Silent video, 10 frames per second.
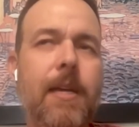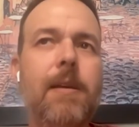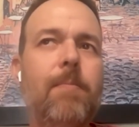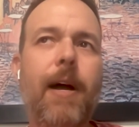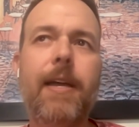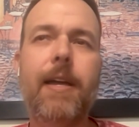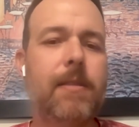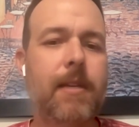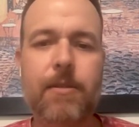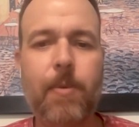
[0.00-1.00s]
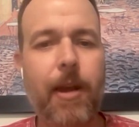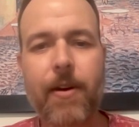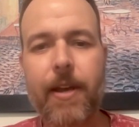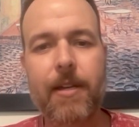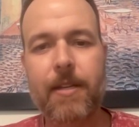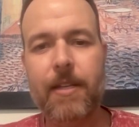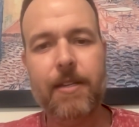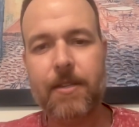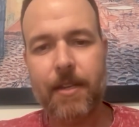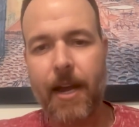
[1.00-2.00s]
my this area
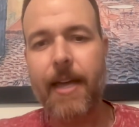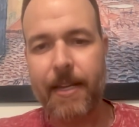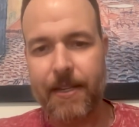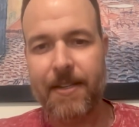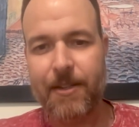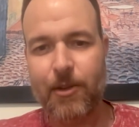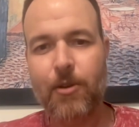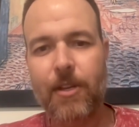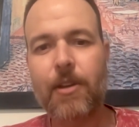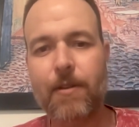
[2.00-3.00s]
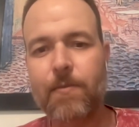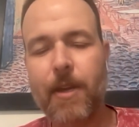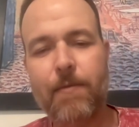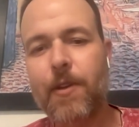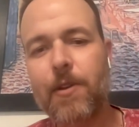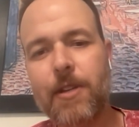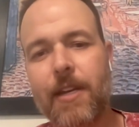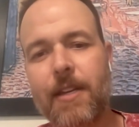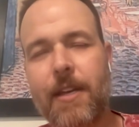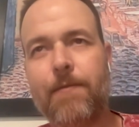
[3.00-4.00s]
is tight, so you, you yeah. can, it feels
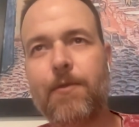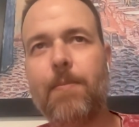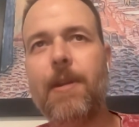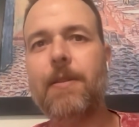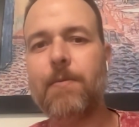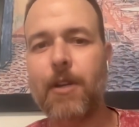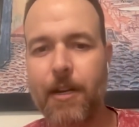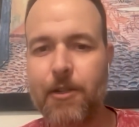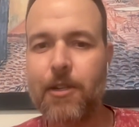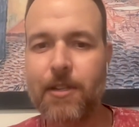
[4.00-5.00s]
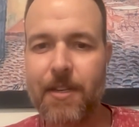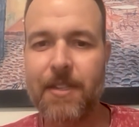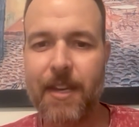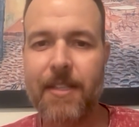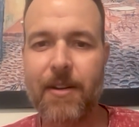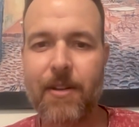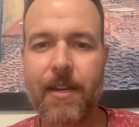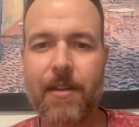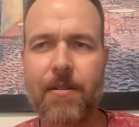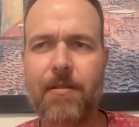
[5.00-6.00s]
like if somebody touches this thing, they're oh,
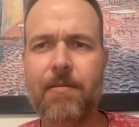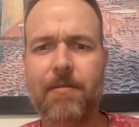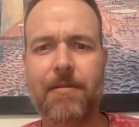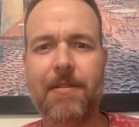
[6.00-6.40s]
like, yeah. oh,